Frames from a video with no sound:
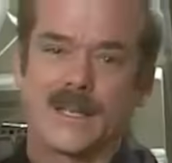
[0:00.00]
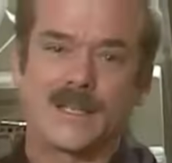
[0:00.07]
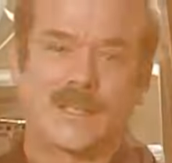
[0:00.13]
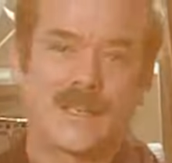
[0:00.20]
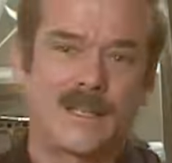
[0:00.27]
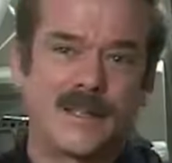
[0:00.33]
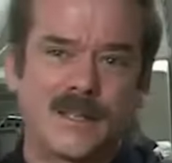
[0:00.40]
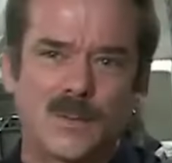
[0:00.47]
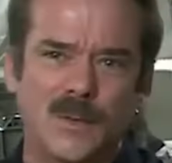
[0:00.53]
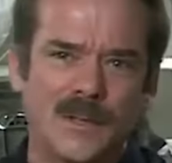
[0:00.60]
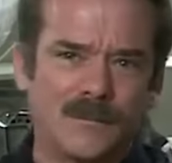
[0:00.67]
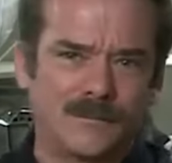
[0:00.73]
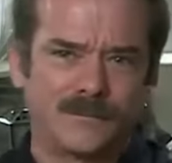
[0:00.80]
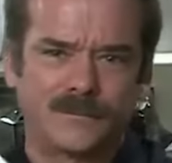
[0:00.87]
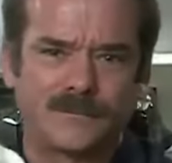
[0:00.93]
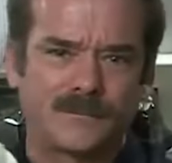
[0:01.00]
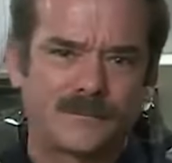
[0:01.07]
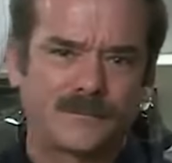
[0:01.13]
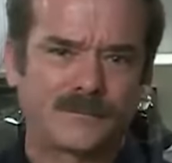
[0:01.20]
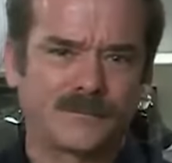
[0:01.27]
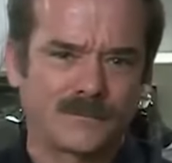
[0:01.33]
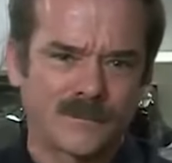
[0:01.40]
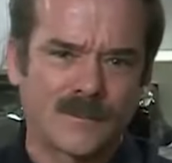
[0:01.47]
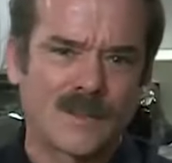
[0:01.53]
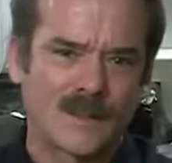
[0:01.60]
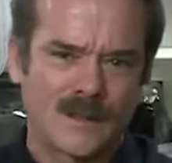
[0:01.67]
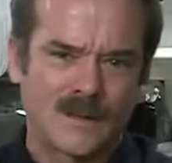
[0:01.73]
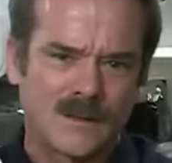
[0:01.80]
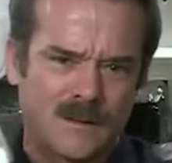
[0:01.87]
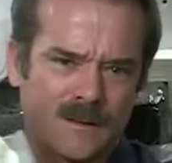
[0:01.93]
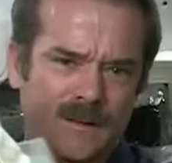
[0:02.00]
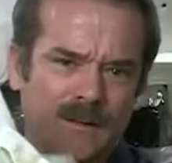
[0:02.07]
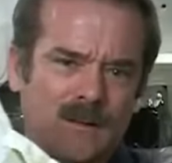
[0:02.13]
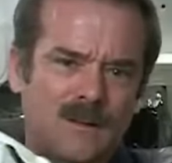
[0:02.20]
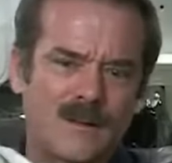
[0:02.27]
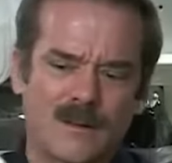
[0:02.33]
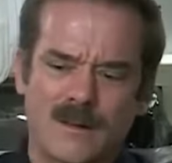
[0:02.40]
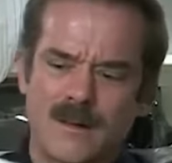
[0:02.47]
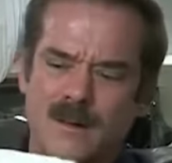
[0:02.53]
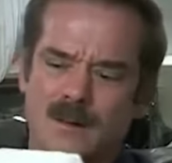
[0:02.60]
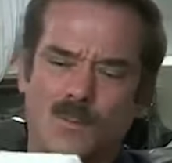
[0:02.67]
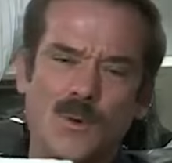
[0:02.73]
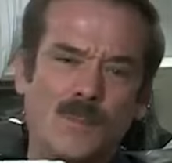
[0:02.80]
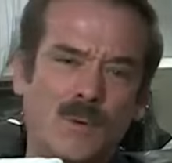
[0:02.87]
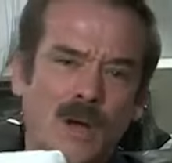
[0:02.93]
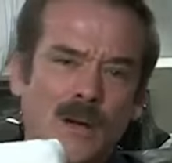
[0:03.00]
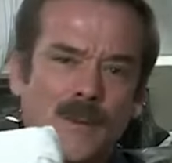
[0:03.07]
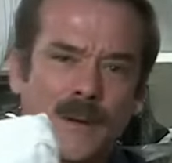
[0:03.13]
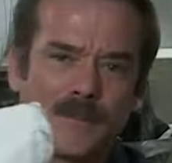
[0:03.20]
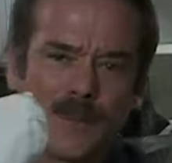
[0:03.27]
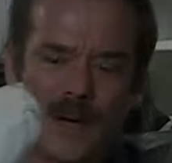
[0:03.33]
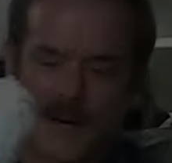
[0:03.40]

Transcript: The purified liquid, then enters the distillation phase,